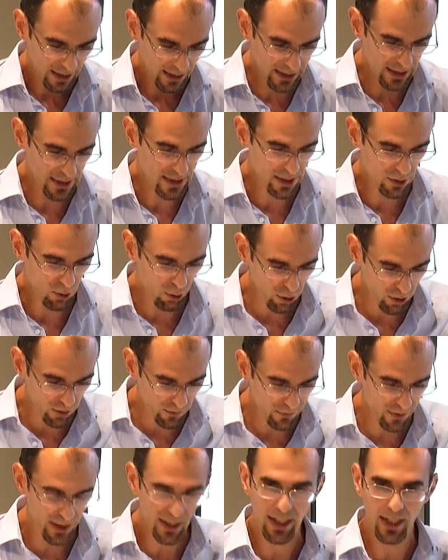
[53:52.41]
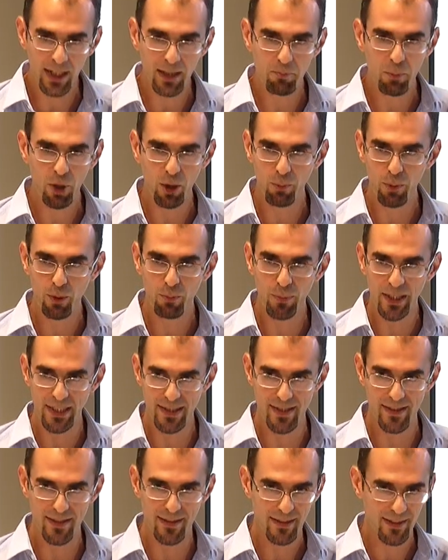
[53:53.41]
dissolve in purple
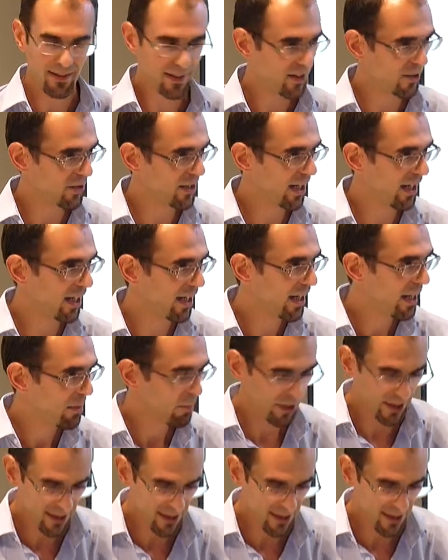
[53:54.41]
mist, okay? But